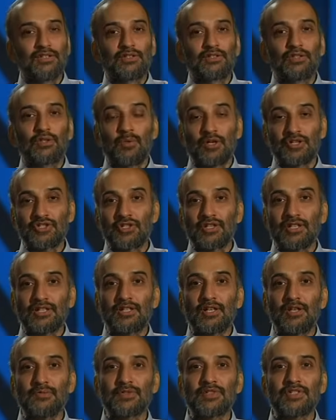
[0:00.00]
You're watching In
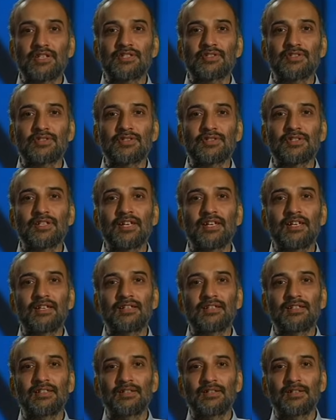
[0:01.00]
Conversation
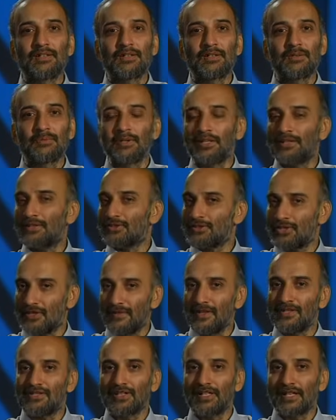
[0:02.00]
today with
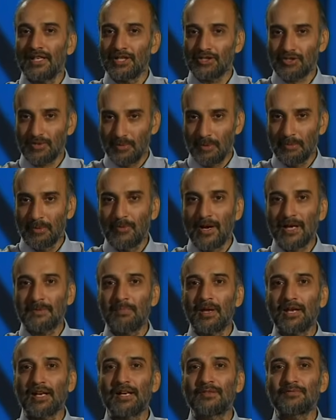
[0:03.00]
Sivaji Ganesan. We'll be right
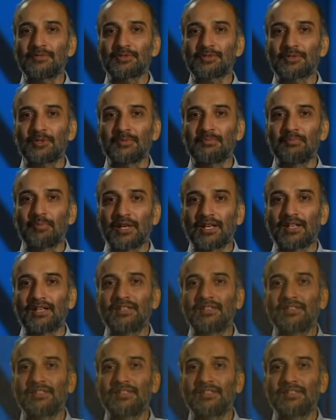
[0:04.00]
back after a short break.